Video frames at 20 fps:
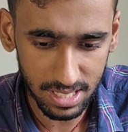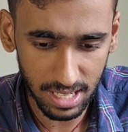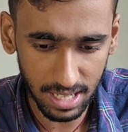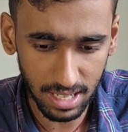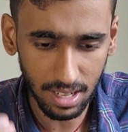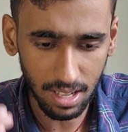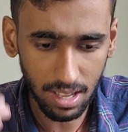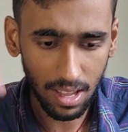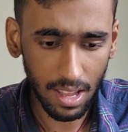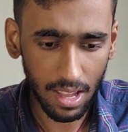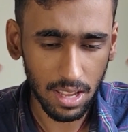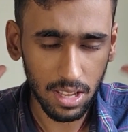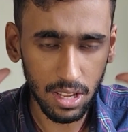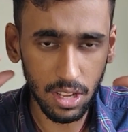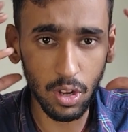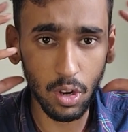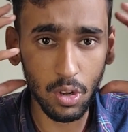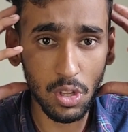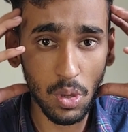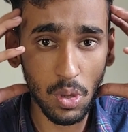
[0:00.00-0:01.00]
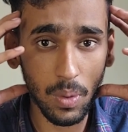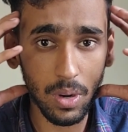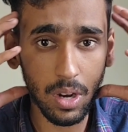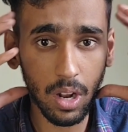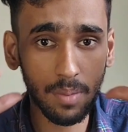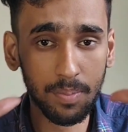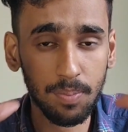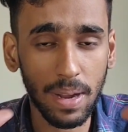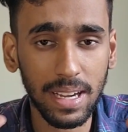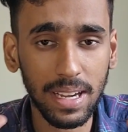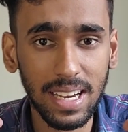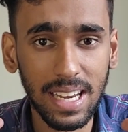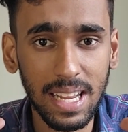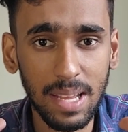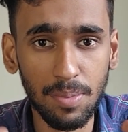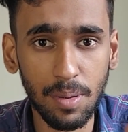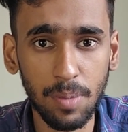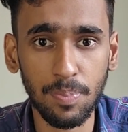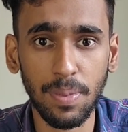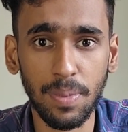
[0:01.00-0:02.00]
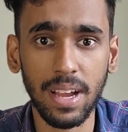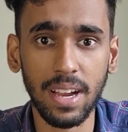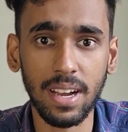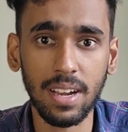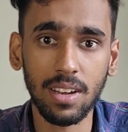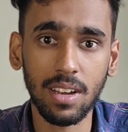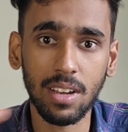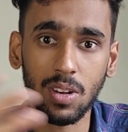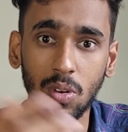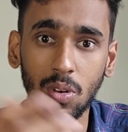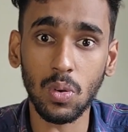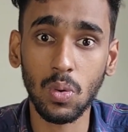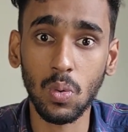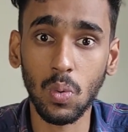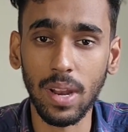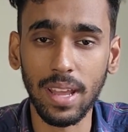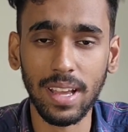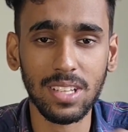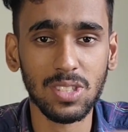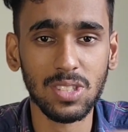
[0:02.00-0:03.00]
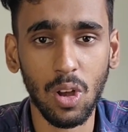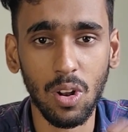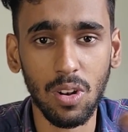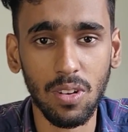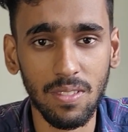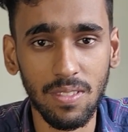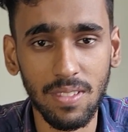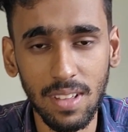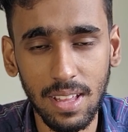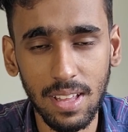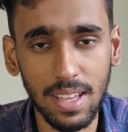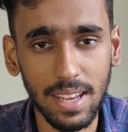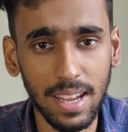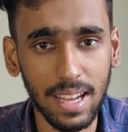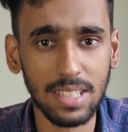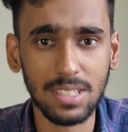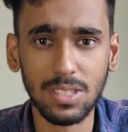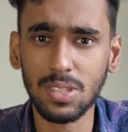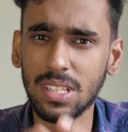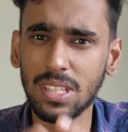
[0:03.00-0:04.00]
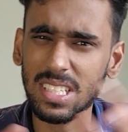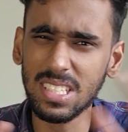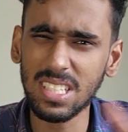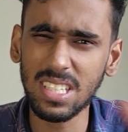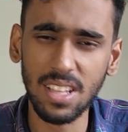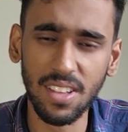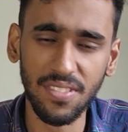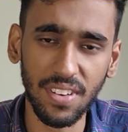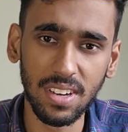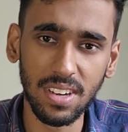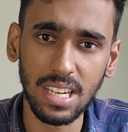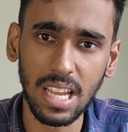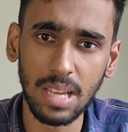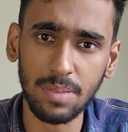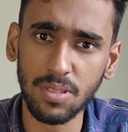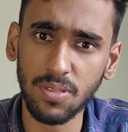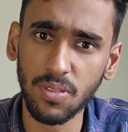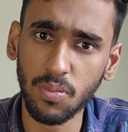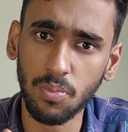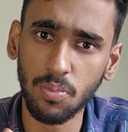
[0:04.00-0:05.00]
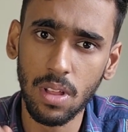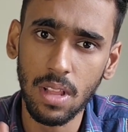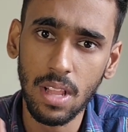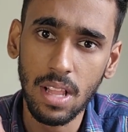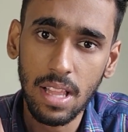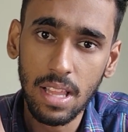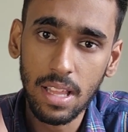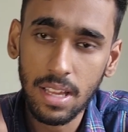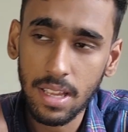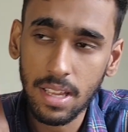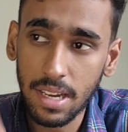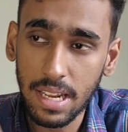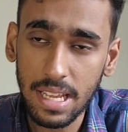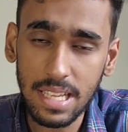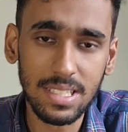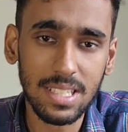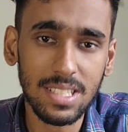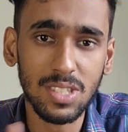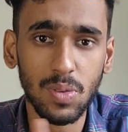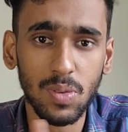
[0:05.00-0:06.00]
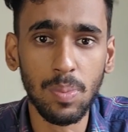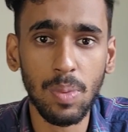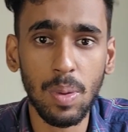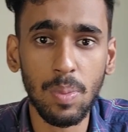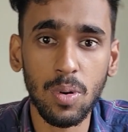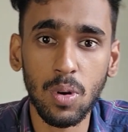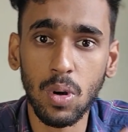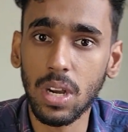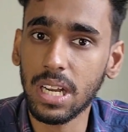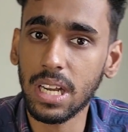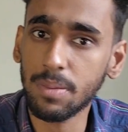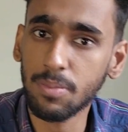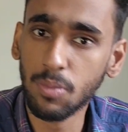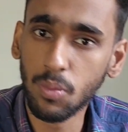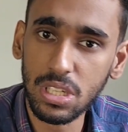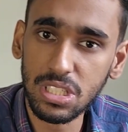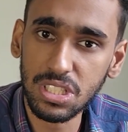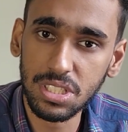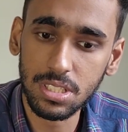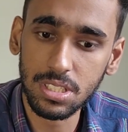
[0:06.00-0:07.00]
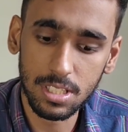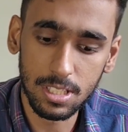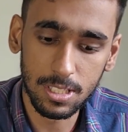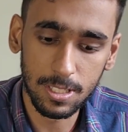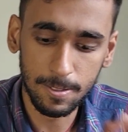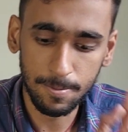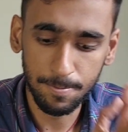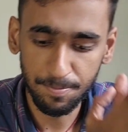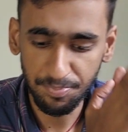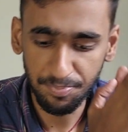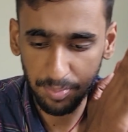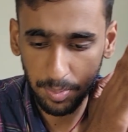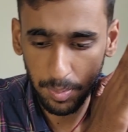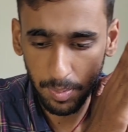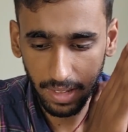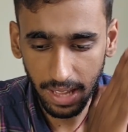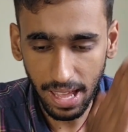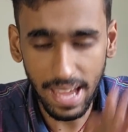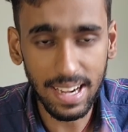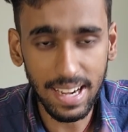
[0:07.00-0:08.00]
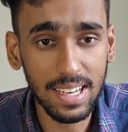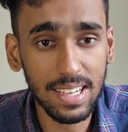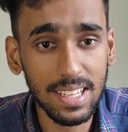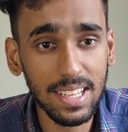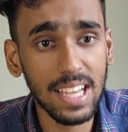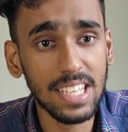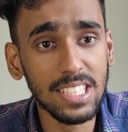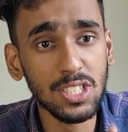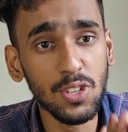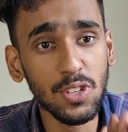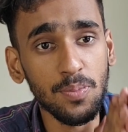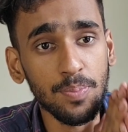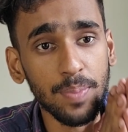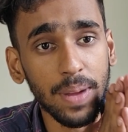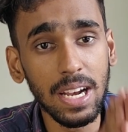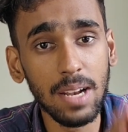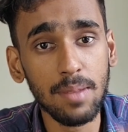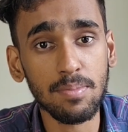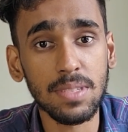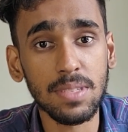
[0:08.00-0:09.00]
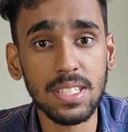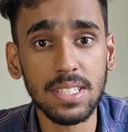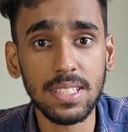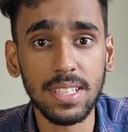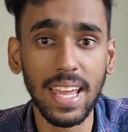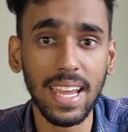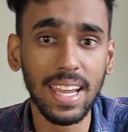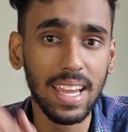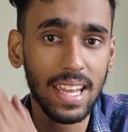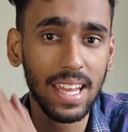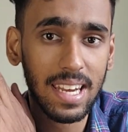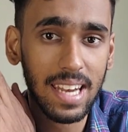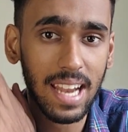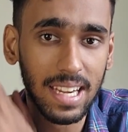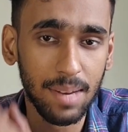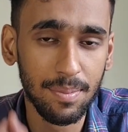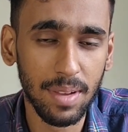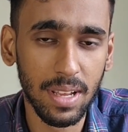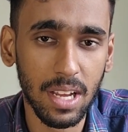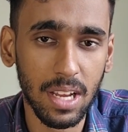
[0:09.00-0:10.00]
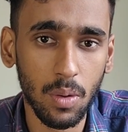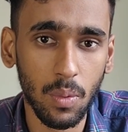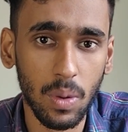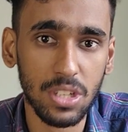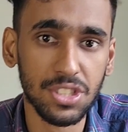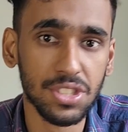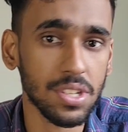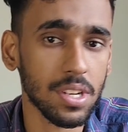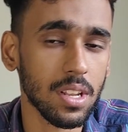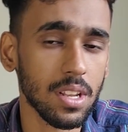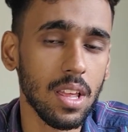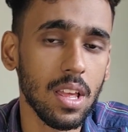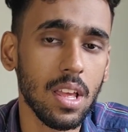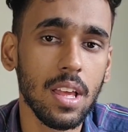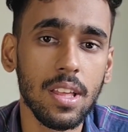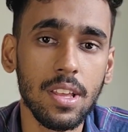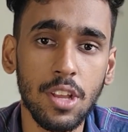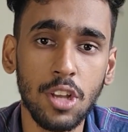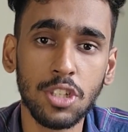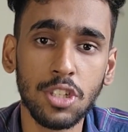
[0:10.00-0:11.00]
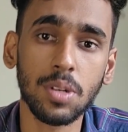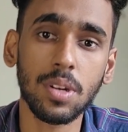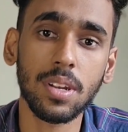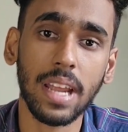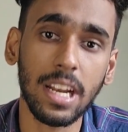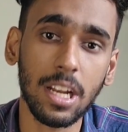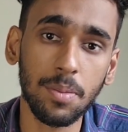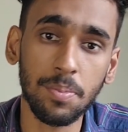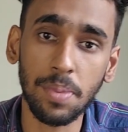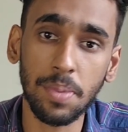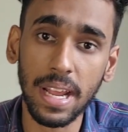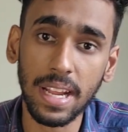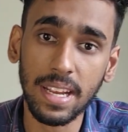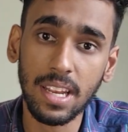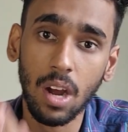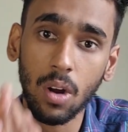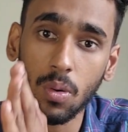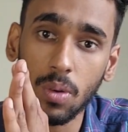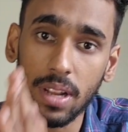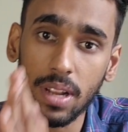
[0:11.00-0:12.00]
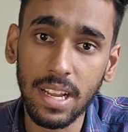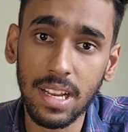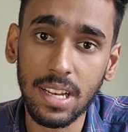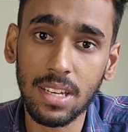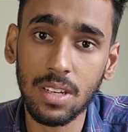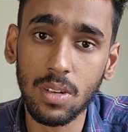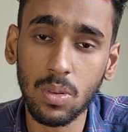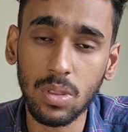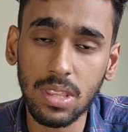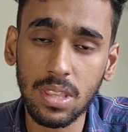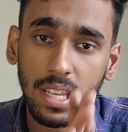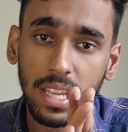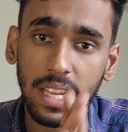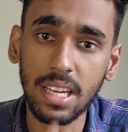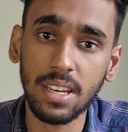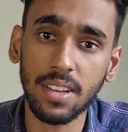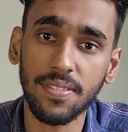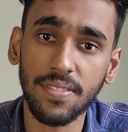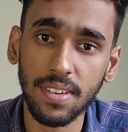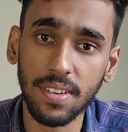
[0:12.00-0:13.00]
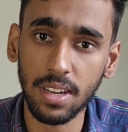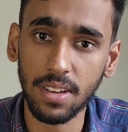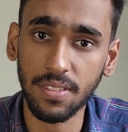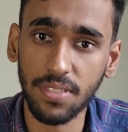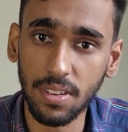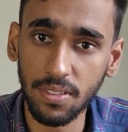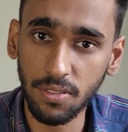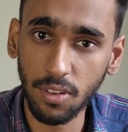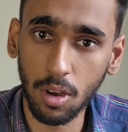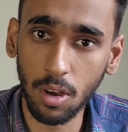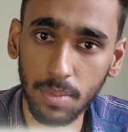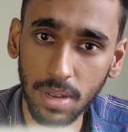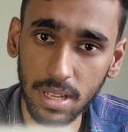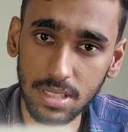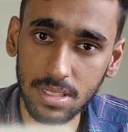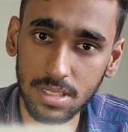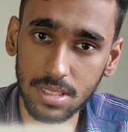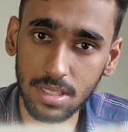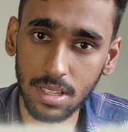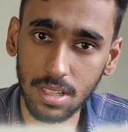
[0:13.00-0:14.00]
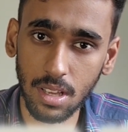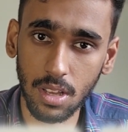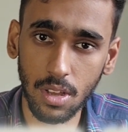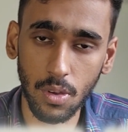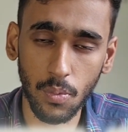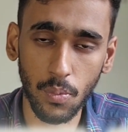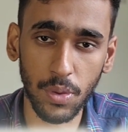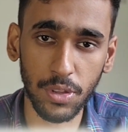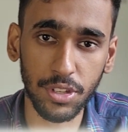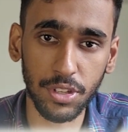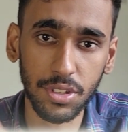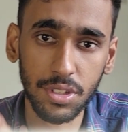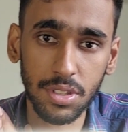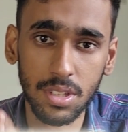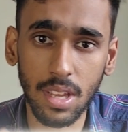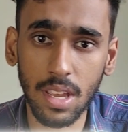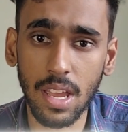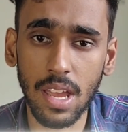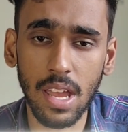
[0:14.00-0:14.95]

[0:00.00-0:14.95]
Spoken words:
that, you know, you're not mentally prepared to like solve? Like, so these are different types of reasons why people don't attempt questions. And in case you've made a mistake in attempting a question, you should try to break down into three different formats, which is